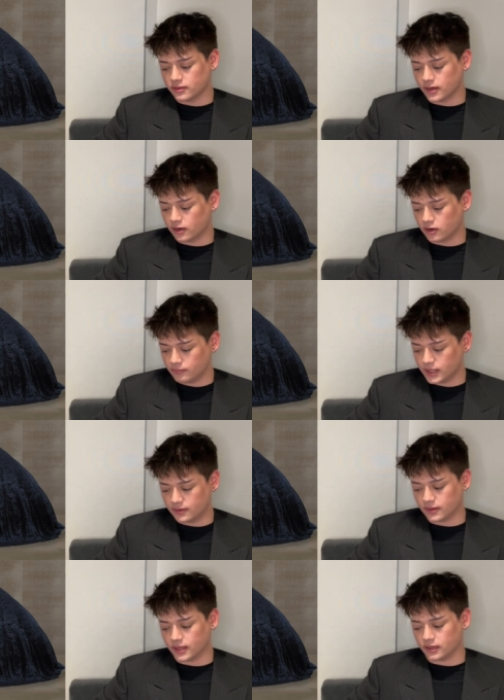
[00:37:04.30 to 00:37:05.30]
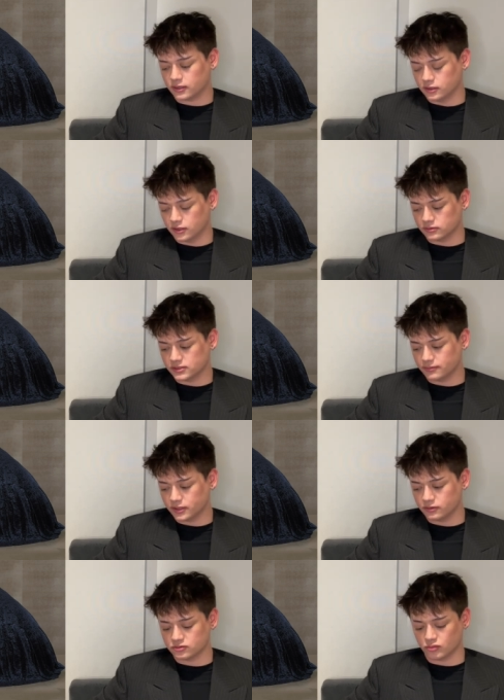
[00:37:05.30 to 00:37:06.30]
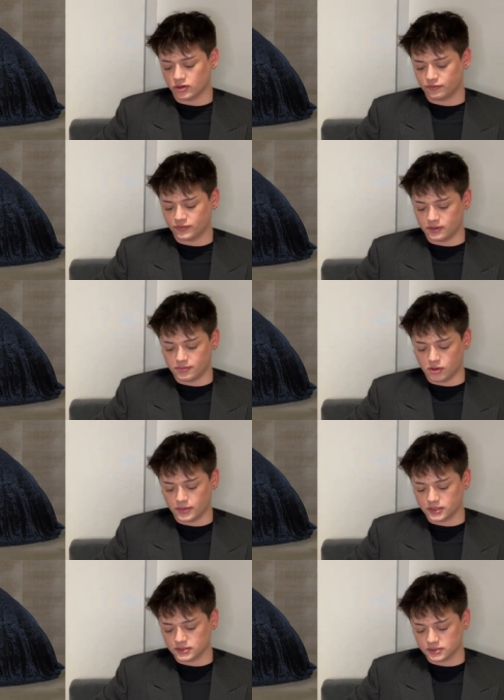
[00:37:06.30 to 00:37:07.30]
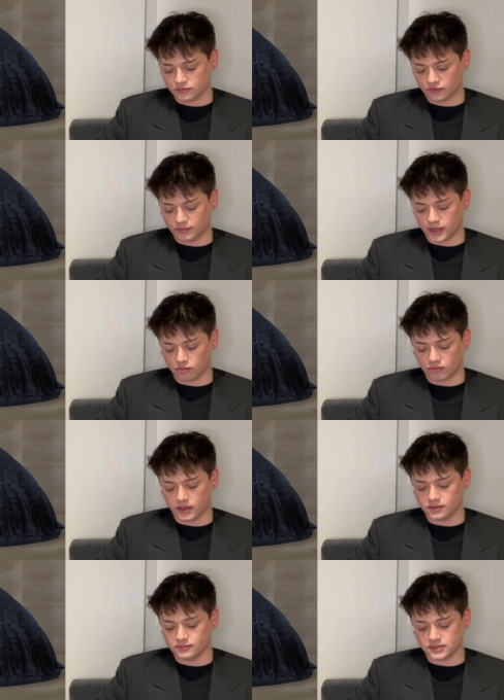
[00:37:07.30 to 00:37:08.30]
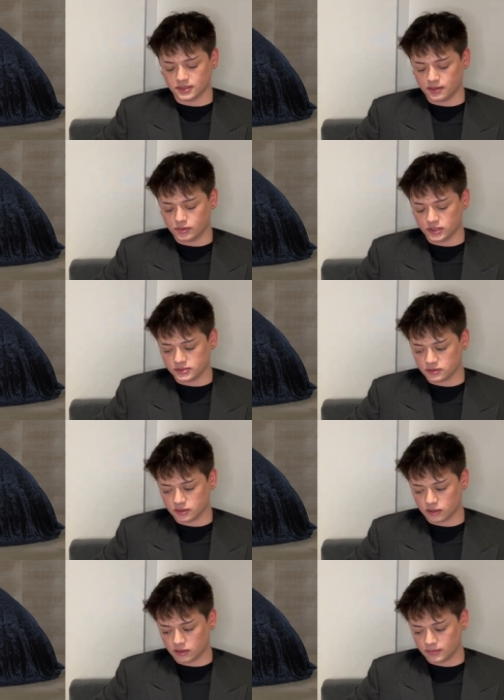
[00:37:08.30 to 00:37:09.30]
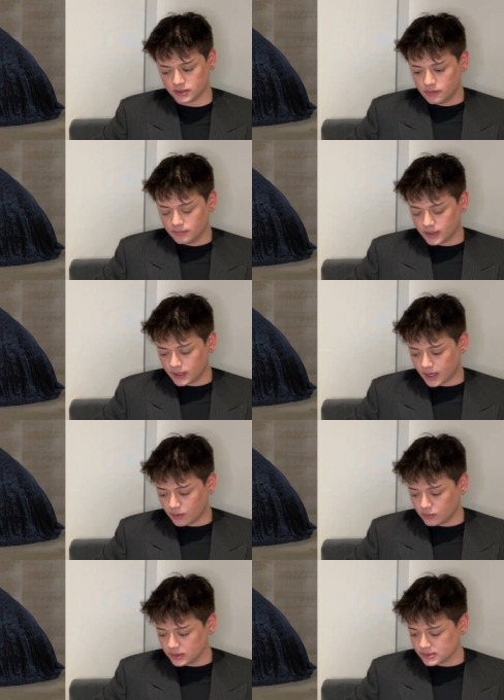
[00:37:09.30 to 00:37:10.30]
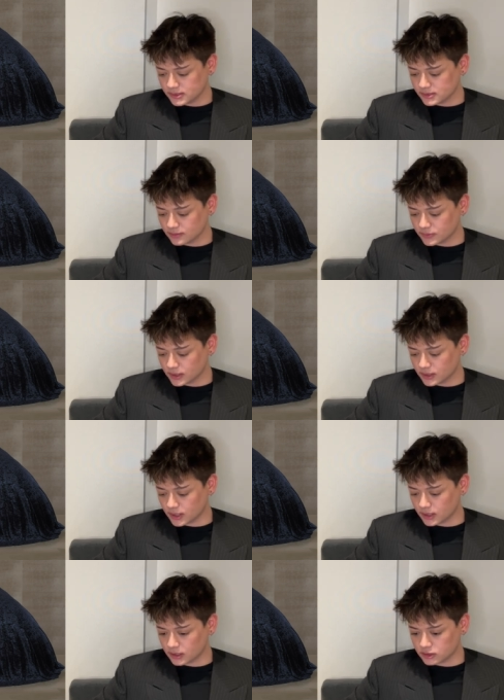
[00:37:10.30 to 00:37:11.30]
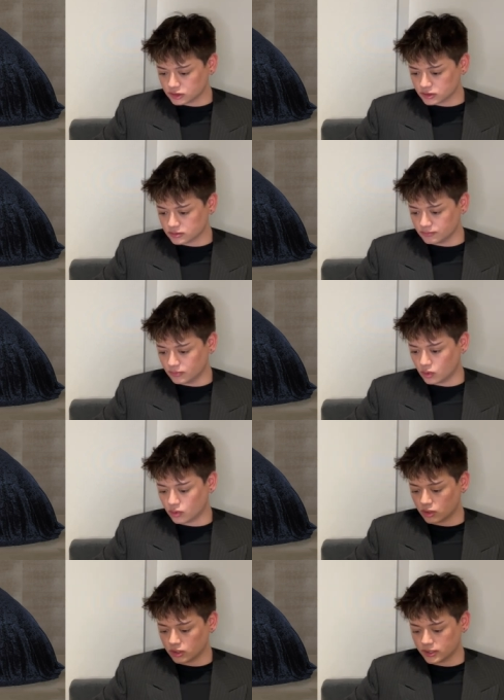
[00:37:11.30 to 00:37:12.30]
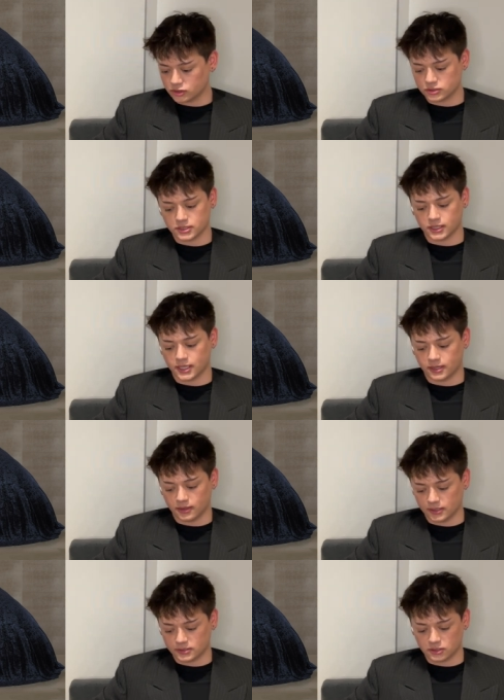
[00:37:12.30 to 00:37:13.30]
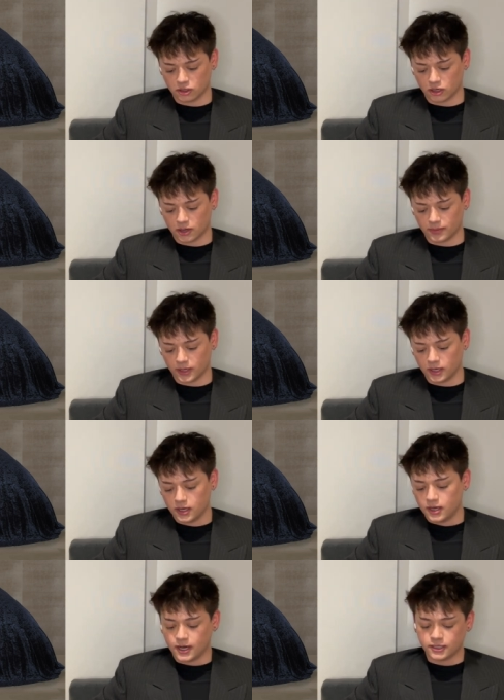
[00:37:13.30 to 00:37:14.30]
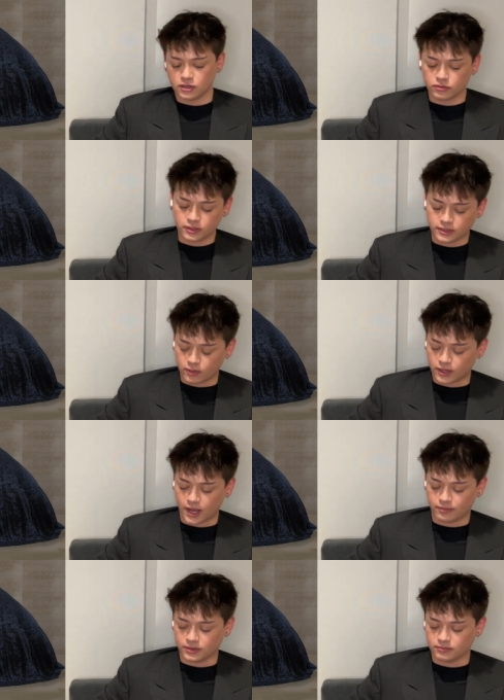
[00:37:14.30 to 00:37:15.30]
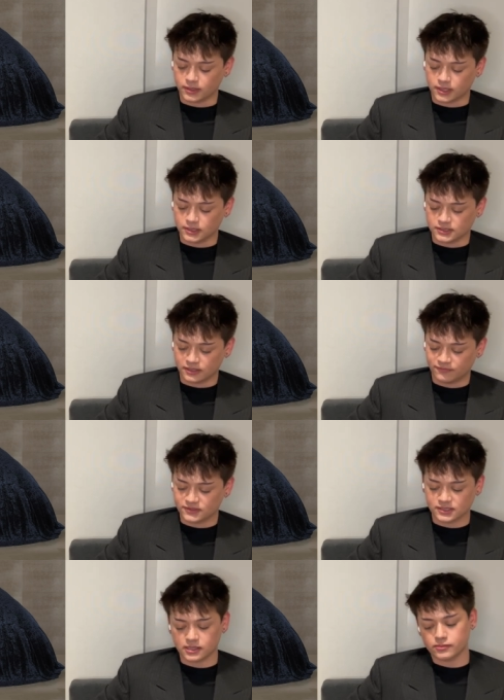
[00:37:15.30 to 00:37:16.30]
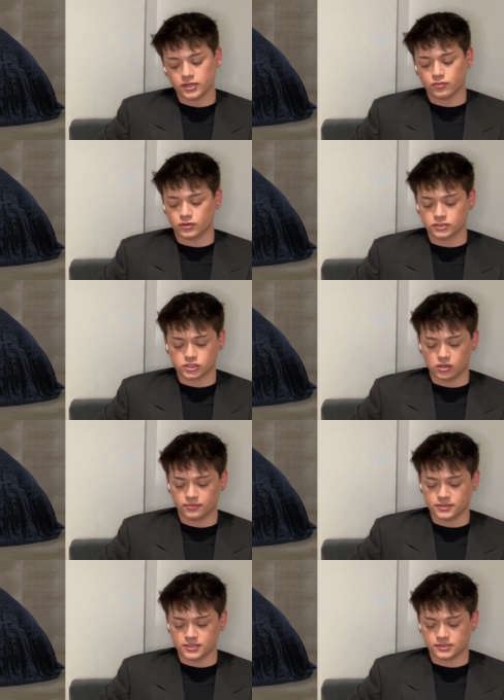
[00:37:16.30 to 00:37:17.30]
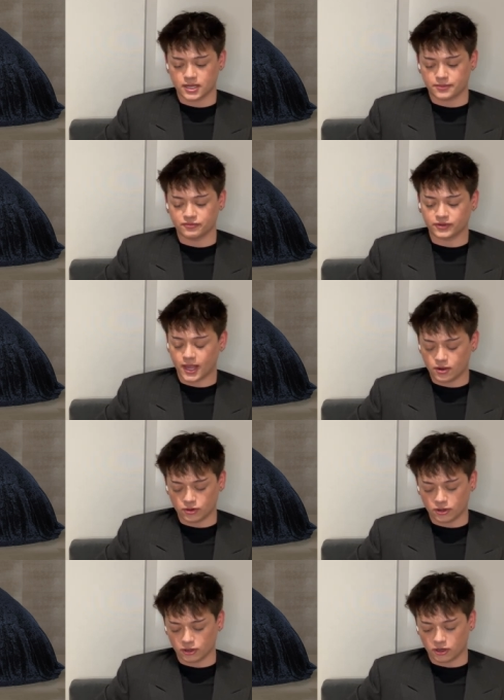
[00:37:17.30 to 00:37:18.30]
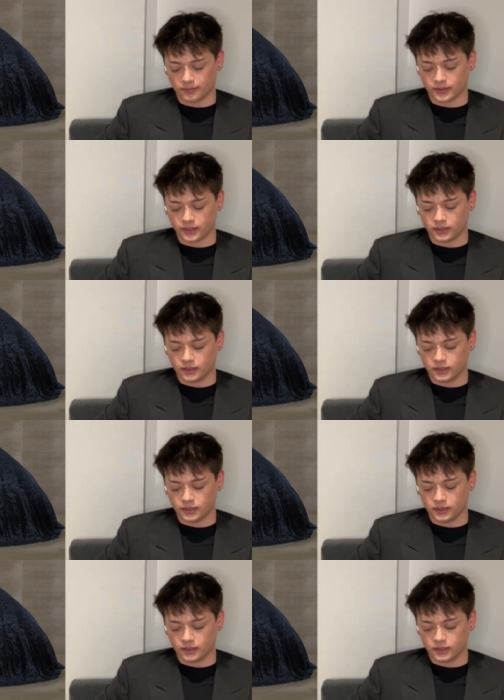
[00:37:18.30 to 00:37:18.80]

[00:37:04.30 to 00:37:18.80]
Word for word: there, and like, you know, some of those were fun moments from like random celebrities on the carpet, but I want to see something like just more interesting like this on a carpet. I don't think that would happen because if a celebrity were to show up in this type of gown on a carpet,